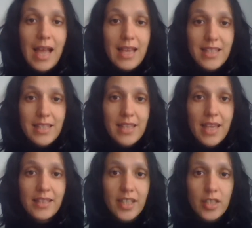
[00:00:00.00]
As I
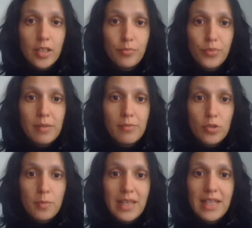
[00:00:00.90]
said in the
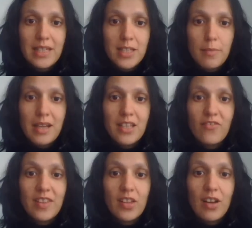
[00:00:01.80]
previous Begin Spanish
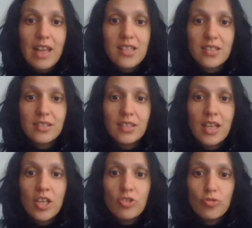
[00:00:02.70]
video lesson,
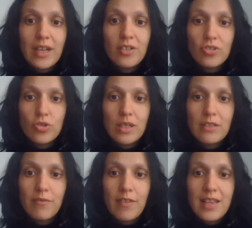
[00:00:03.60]
try not to
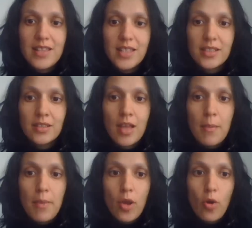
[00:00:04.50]
get flustered
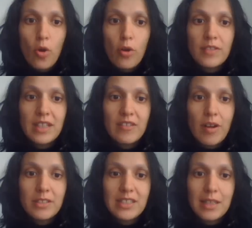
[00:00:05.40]
by all of the
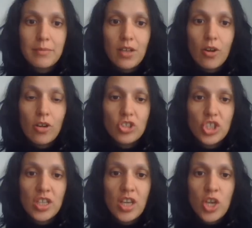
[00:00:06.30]
grammar
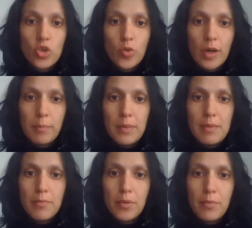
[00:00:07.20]
terminology you are
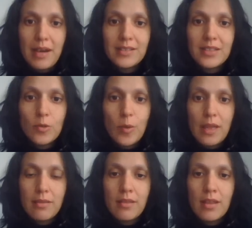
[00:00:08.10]
being bombarded
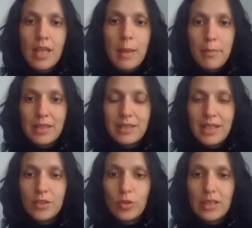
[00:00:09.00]
with.
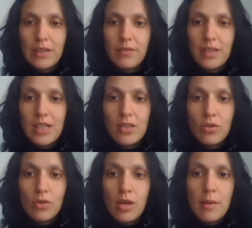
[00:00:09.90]
Pretérito
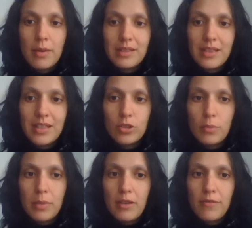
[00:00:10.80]
indefinido, pretérito
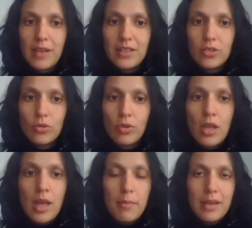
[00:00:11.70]
perfecto,
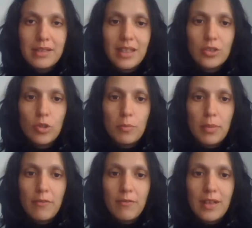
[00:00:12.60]
pretérito
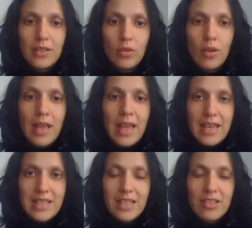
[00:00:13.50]
imperfecto,
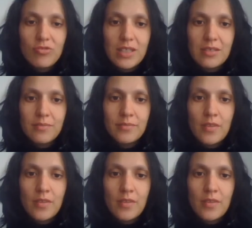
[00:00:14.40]
etc.